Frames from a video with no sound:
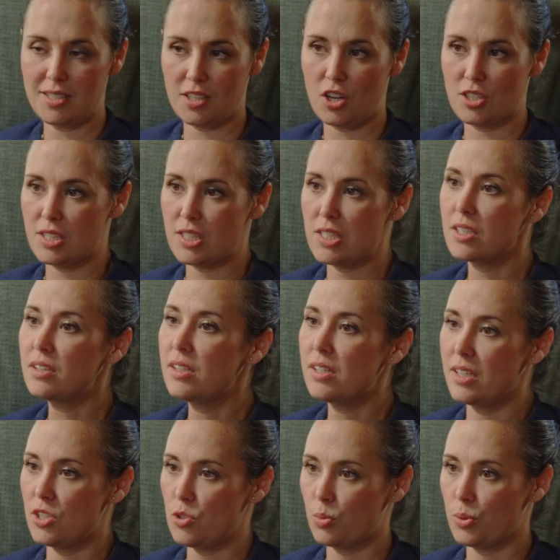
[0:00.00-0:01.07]
the
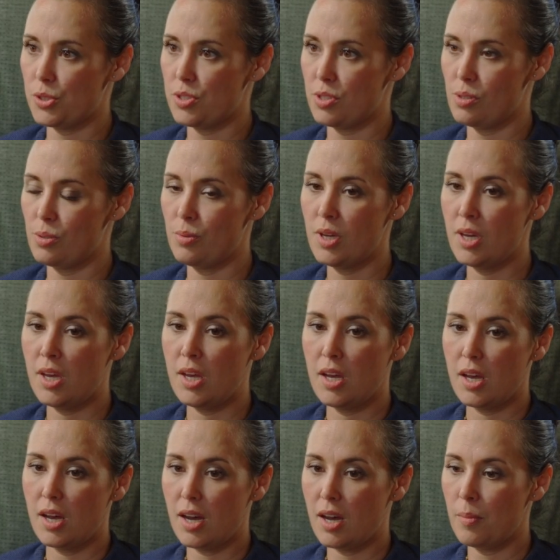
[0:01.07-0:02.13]
hostility towards you.
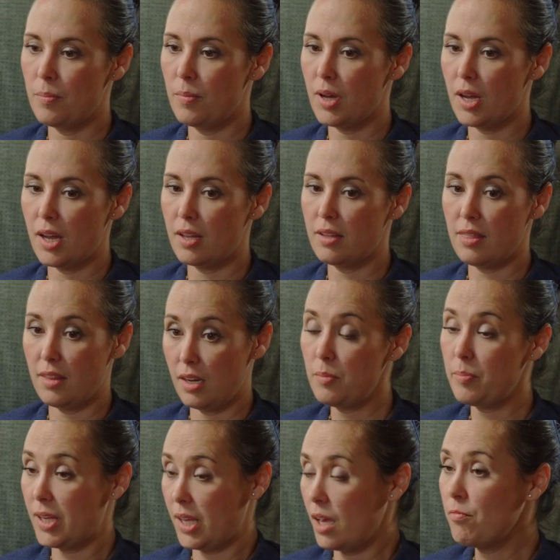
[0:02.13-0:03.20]
And then it
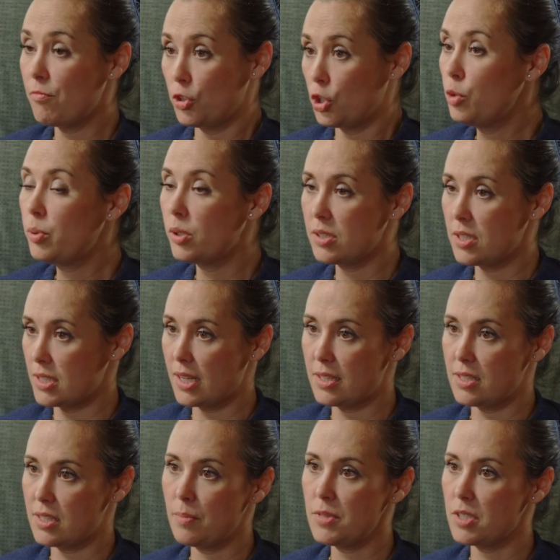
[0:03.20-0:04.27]
became verbal at
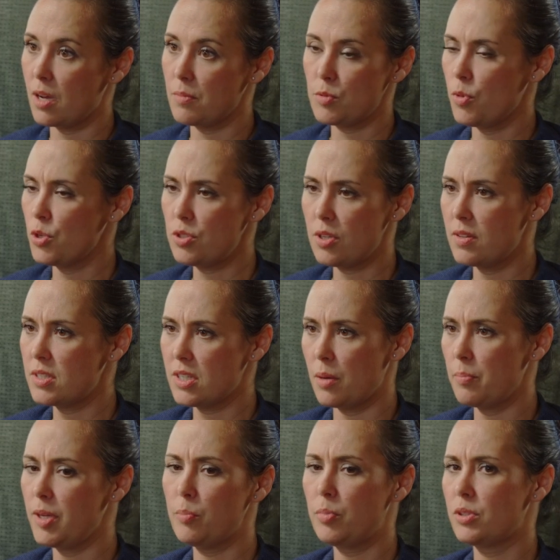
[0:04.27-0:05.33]
sometimes. Most of the
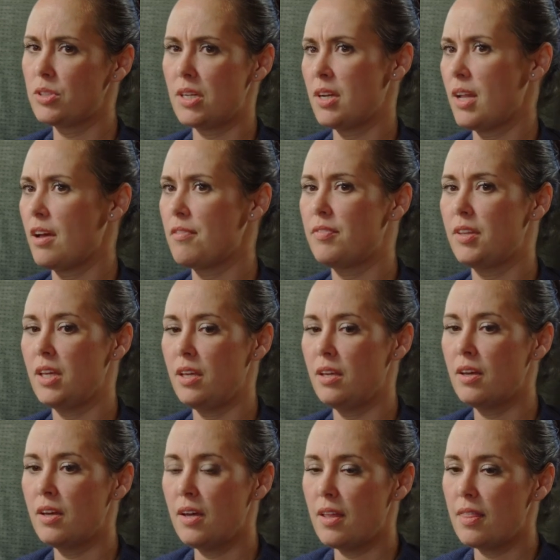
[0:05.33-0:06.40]
time, people didn't have the
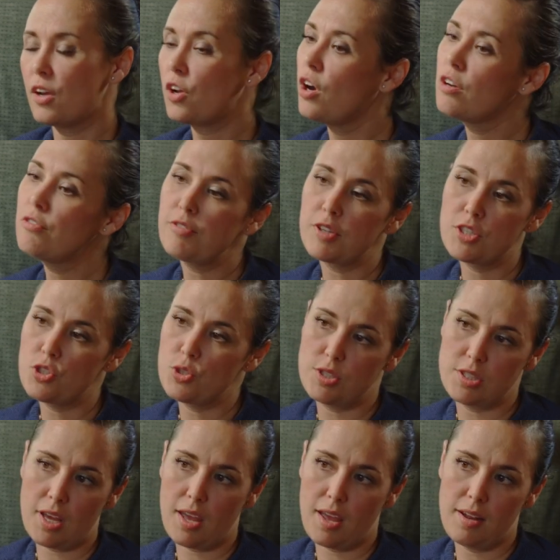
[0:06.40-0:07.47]
confidence to
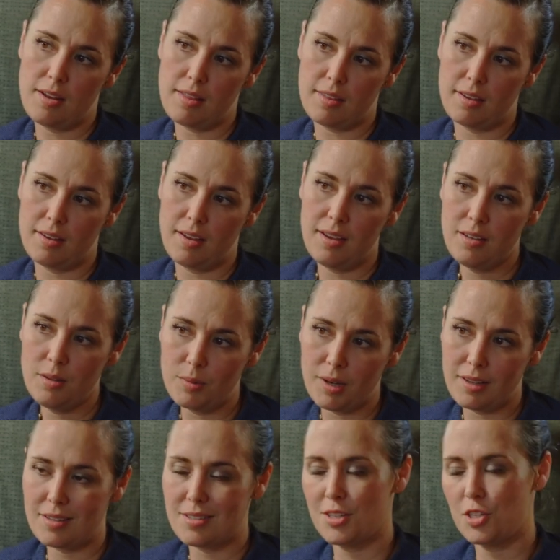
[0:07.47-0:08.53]
say anything
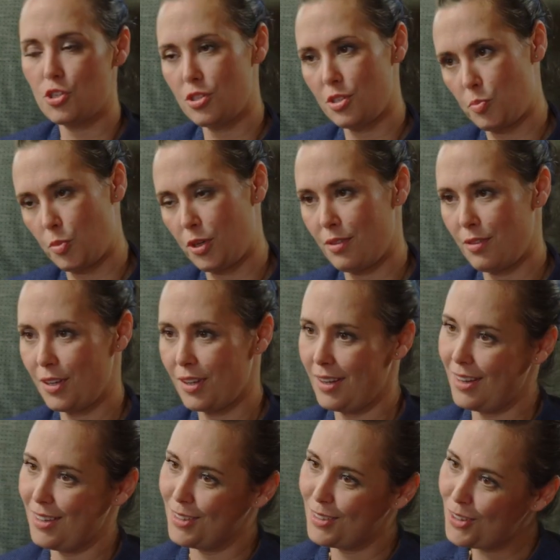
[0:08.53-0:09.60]
anyway, because that's just part of the
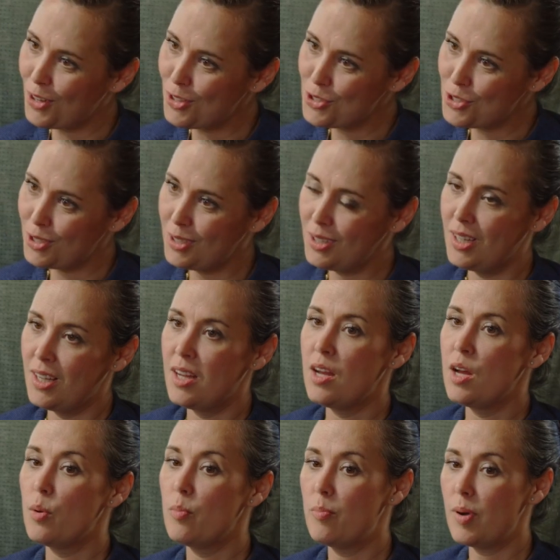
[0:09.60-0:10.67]
Canadian culture.
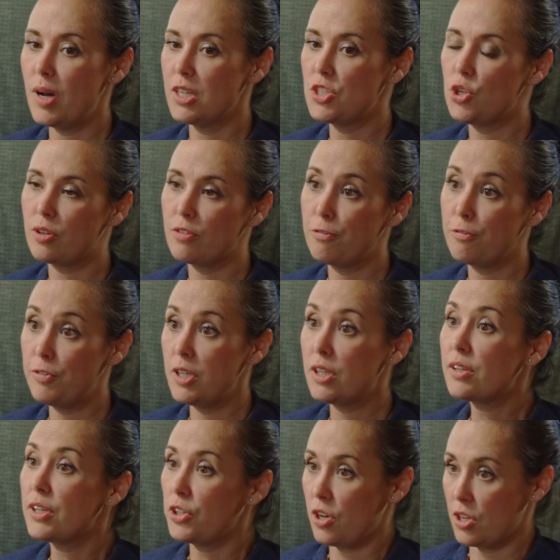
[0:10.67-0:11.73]
But you could
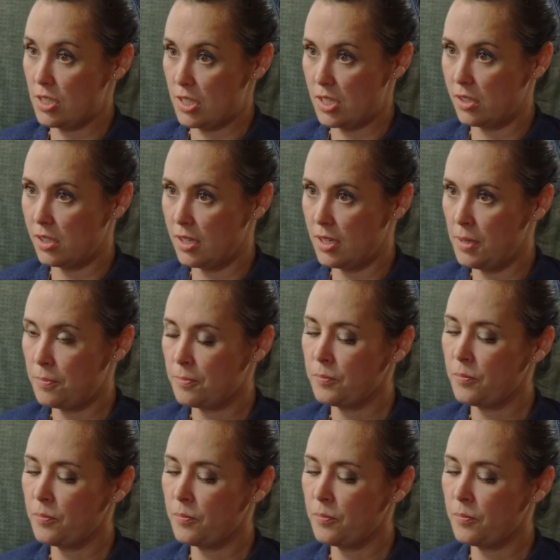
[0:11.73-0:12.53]
feel their hostility.